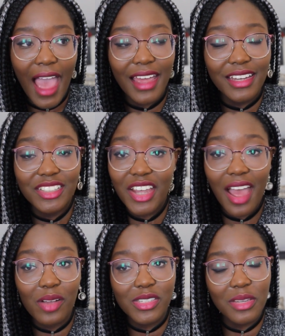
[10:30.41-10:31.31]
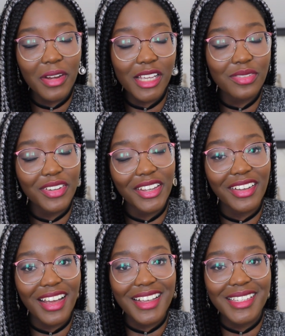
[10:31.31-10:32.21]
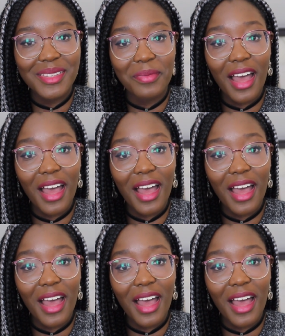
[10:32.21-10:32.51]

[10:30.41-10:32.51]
And yeah, I'll see you in my next video, guys.